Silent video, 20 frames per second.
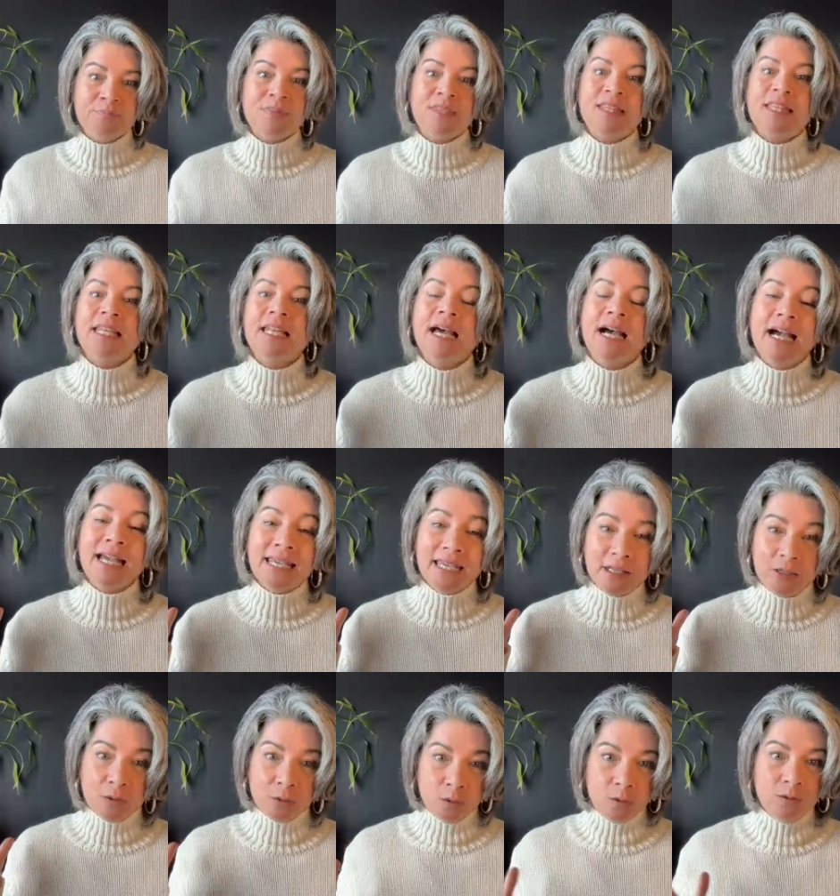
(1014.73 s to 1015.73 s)
then I
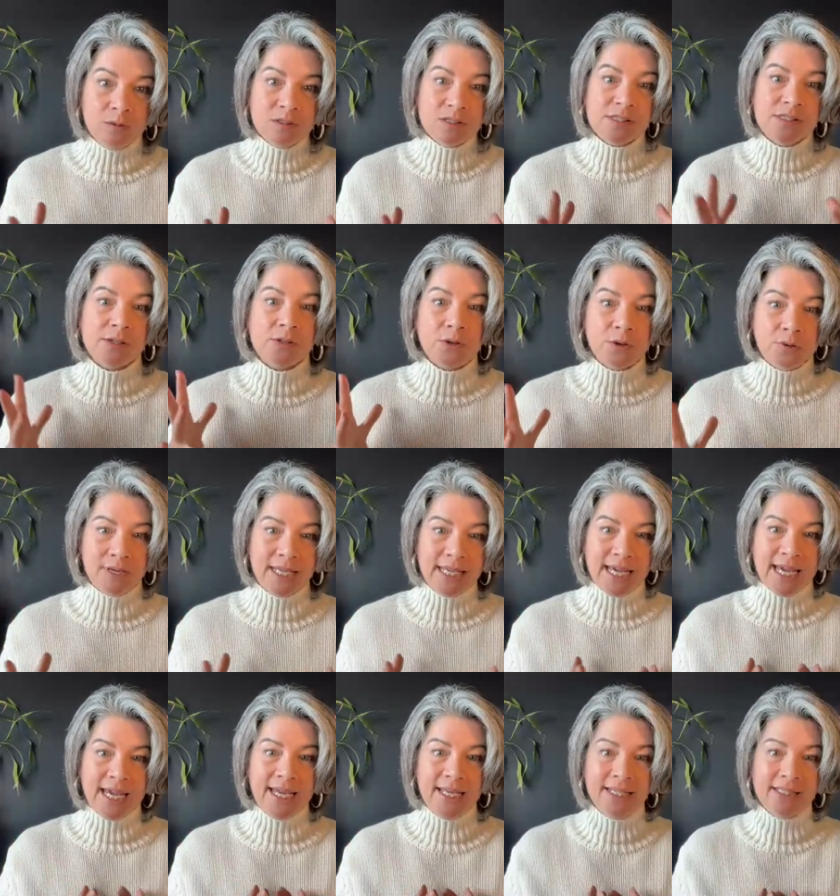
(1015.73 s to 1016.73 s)
can also
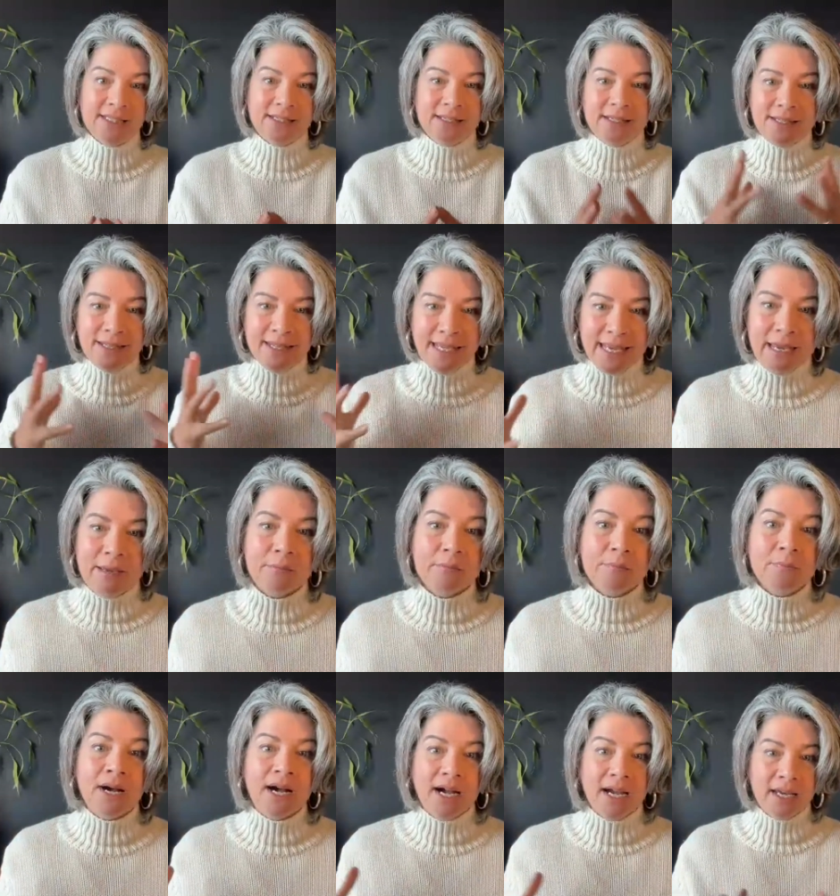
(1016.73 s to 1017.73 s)
create the
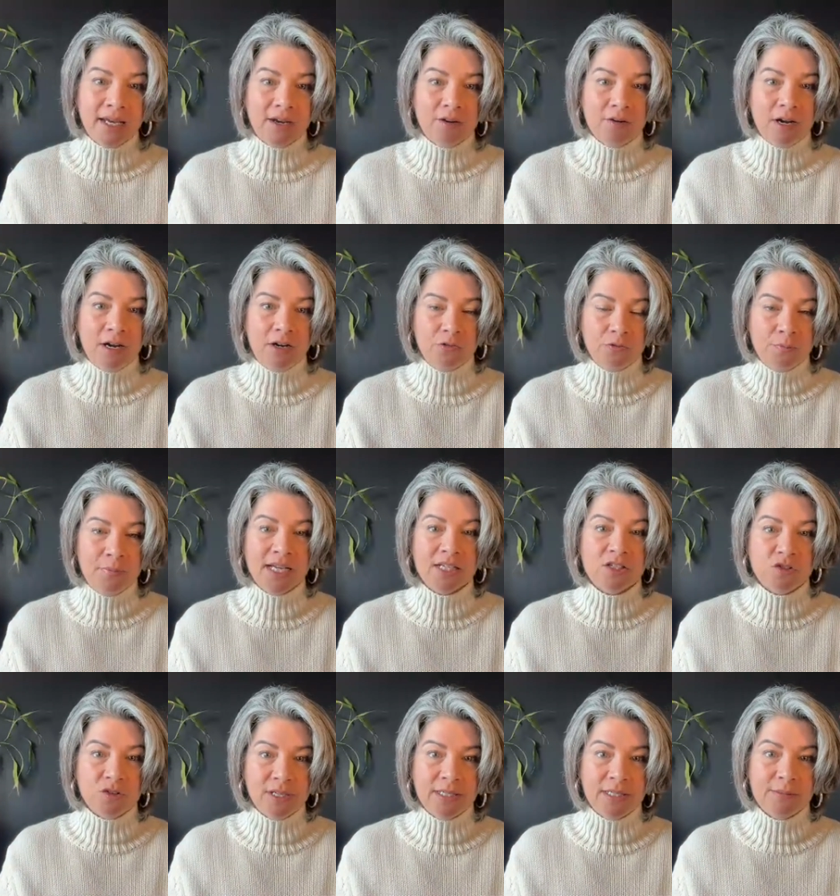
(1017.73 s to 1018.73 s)
empire of my
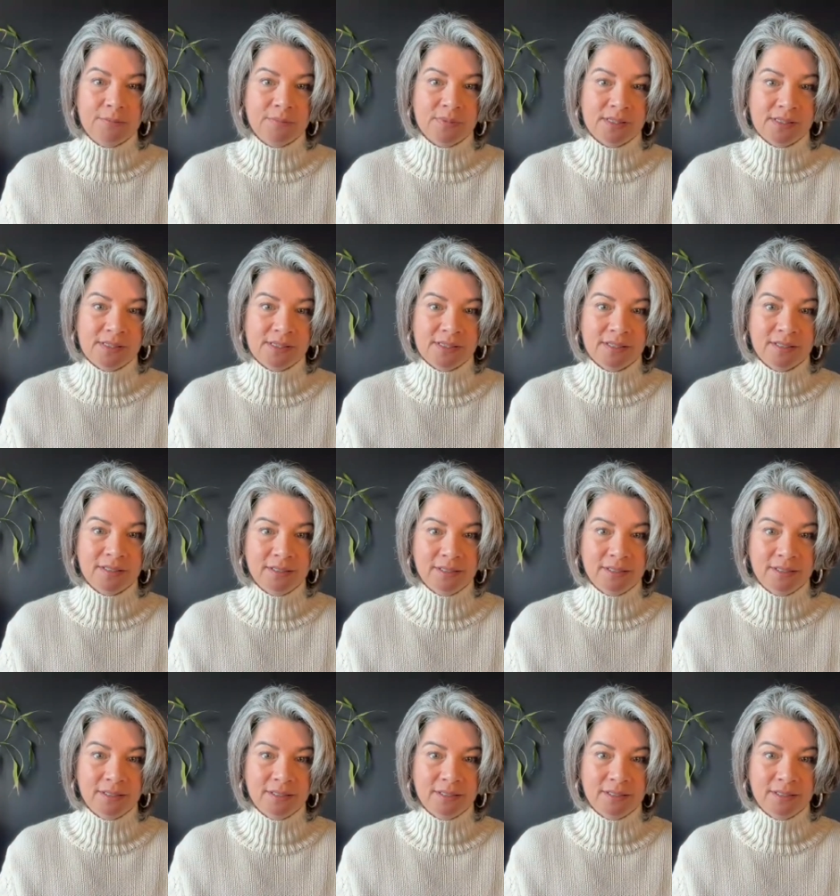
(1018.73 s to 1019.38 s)
dreams.